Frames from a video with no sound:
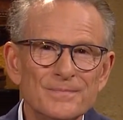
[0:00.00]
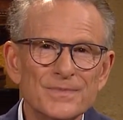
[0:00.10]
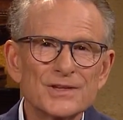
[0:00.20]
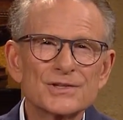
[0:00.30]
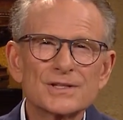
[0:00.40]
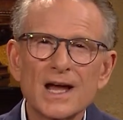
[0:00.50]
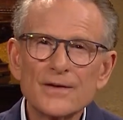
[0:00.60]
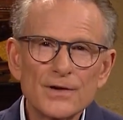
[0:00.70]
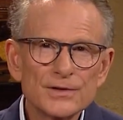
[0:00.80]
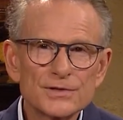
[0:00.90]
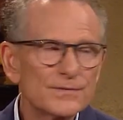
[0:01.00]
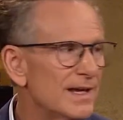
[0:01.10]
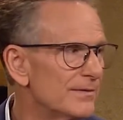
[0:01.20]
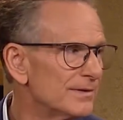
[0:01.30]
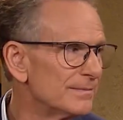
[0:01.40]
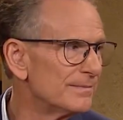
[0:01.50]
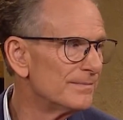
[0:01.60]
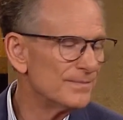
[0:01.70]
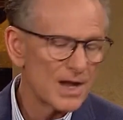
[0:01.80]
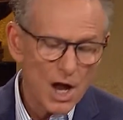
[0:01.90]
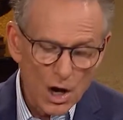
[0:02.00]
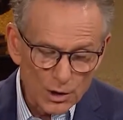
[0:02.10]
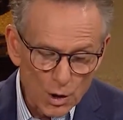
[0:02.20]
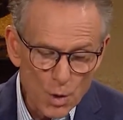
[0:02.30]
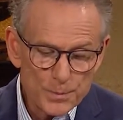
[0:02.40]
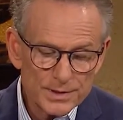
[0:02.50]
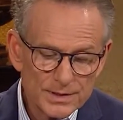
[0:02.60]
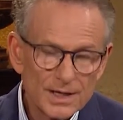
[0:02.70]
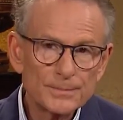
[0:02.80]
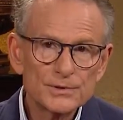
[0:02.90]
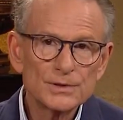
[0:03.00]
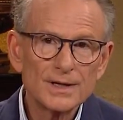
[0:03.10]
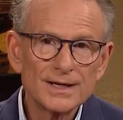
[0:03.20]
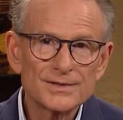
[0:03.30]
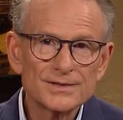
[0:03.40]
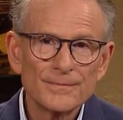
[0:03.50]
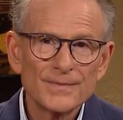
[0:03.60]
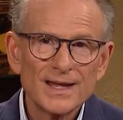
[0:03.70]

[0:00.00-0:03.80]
The sky vaults of heaven are opened up to us.